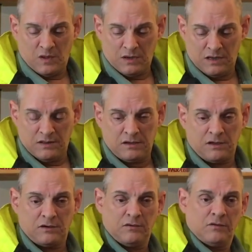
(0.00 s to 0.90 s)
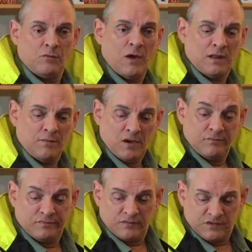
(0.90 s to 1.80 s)
And then while I'm
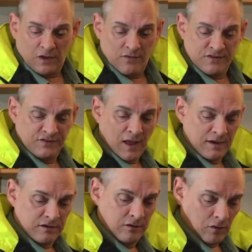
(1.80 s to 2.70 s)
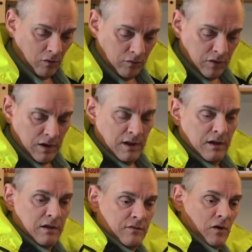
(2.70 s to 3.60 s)
on the side here,
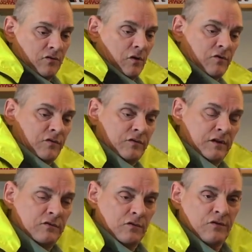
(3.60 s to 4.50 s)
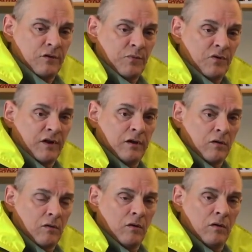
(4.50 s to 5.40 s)
these are zippers
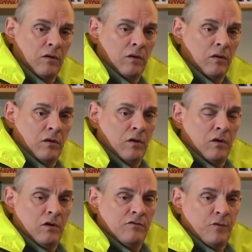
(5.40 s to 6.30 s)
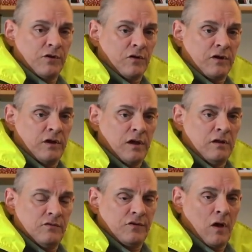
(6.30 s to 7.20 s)
here for your
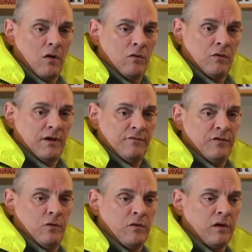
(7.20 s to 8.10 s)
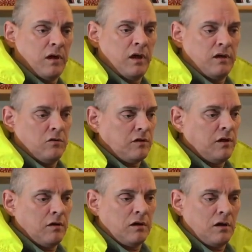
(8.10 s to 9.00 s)
kit. So if you're
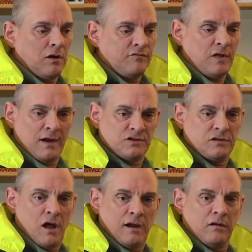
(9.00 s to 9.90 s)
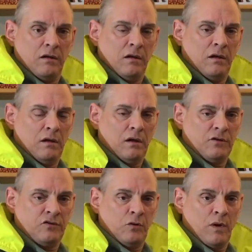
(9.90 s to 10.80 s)
carrying a flashlight, a
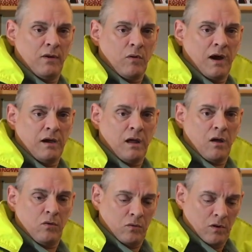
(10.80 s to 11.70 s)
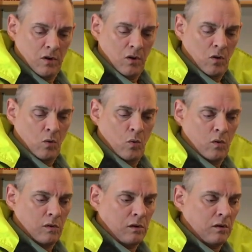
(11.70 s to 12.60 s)
two-way radio,
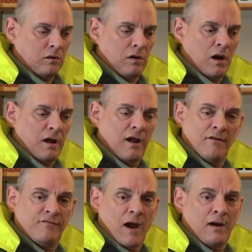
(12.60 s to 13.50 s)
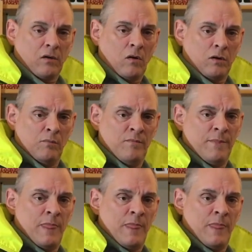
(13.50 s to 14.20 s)
or a firearm,